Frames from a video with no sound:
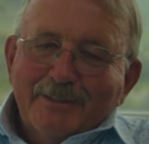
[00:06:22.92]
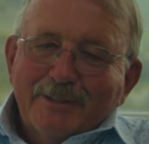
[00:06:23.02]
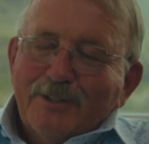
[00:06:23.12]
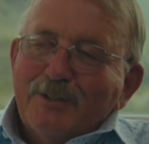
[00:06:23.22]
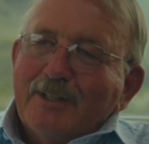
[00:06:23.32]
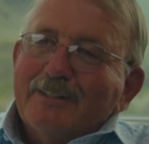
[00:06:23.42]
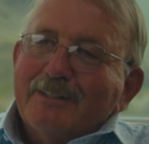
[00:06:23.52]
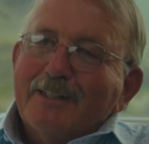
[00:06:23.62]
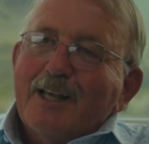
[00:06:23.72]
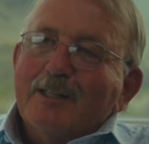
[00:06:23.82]
You know, I'd
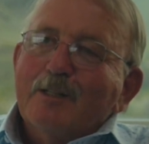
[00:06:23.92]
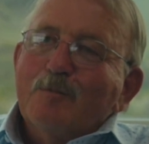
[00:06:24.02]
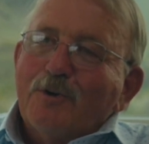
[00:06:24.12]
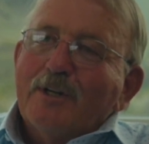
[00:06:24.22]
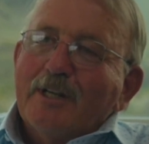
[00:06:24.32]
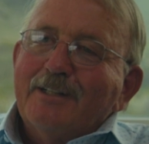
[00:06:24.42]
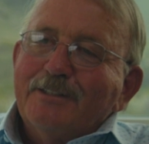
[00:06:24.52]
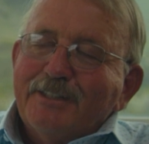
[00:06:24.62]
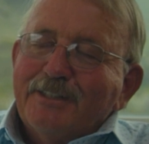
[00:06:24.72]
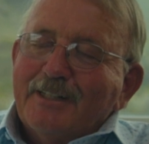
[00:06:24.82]
like a little more
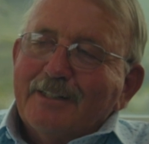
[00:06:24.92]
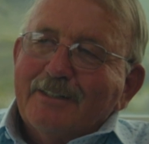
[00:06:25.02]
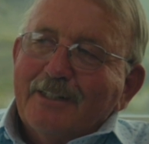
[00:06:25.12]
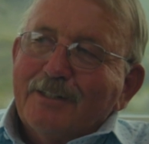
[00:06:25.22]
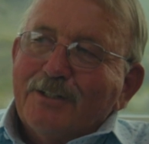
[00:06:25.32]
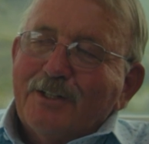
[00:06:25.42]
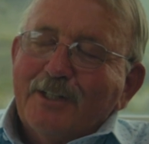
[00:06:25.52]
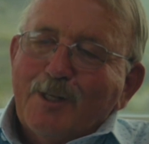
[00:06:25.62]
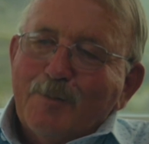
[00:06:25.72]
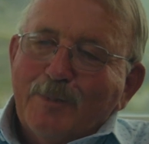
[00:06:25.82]
energy, and they'd turn
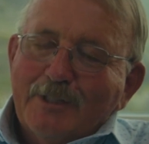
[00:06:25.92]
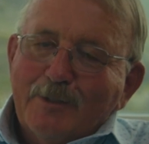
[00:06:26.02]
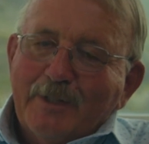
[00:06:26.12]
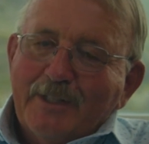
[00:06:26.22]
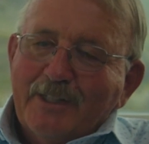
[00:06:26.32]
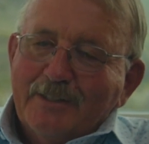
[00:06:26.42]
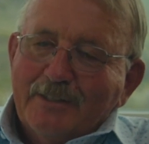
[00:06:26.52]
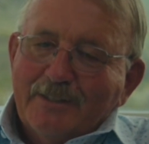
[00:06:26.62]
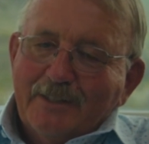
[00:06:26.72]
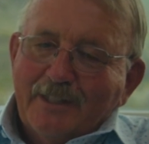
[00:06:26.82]
it up a little bit,
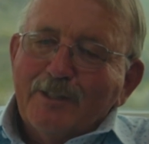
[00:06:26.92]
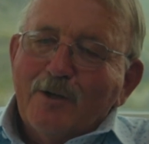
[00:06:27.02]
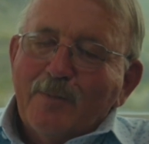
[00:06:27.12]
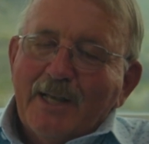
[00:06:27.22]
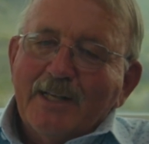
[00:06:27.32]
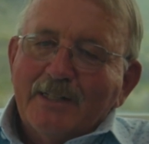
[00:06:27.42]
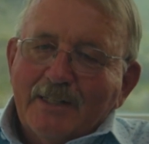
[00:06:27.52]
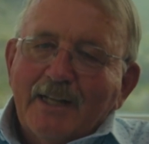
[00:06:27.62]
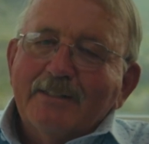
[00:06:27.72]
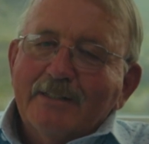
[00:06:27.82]
and I'd go back, and
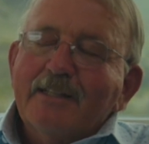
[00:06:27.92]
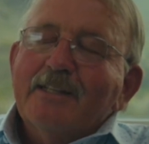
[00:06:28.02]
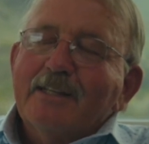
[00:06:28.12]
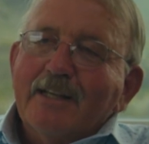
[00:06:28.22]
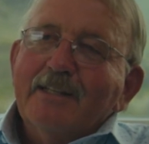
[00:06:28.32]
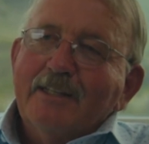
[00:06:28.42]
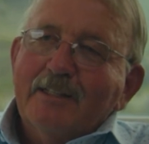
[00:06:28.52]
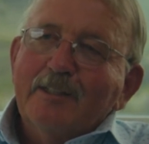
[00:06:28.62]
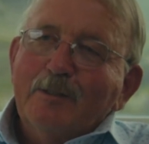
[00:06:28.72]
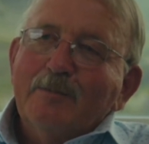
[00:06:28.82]
I think I need
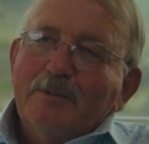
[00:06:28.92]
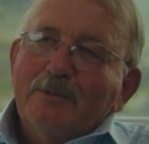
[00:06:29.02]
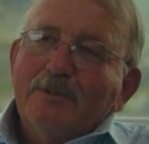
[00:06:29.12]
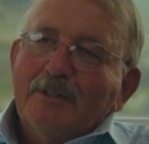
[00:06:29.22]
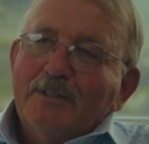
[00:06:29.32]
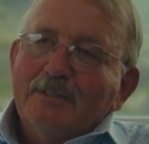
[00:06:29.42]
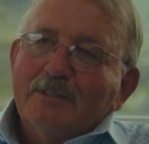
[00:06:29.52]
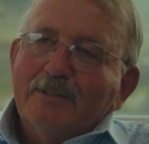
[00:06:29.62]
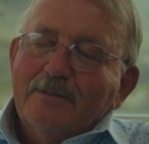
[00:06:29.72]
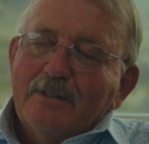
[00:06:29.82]
a little bit more. And
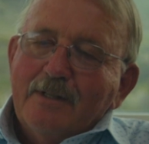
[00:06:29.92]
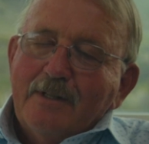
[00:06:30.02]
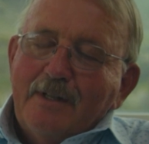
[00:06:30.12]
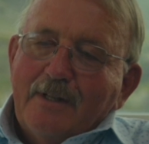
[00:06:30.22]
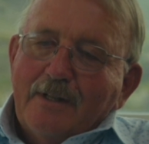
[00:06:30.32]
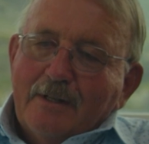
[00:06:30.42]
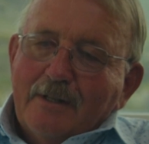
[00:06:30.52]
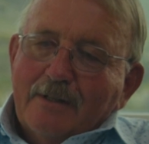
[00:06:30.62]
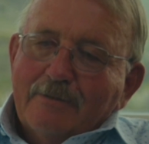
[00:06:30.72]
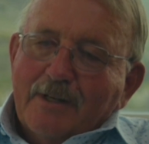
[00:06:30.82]
so
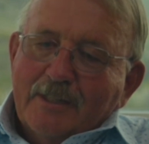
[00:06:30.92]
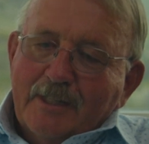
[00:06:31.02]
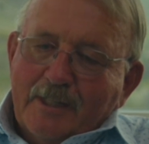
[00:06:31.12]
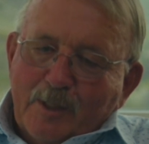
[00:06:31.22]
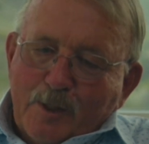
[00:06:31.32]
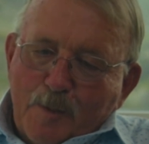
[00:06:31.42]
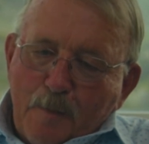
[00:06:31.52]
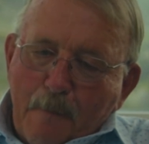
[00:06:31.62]
finally the